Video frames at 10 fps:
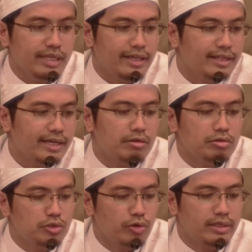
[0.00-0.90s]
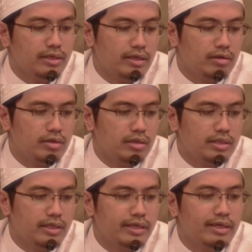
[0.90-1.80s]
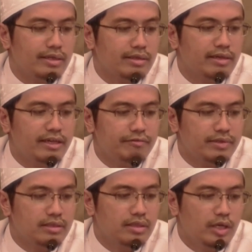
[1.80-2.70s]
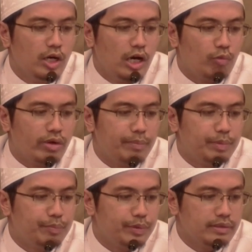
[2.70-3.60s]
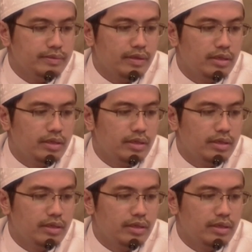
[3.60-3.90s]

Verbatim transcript: And they are also an, on, on another level where people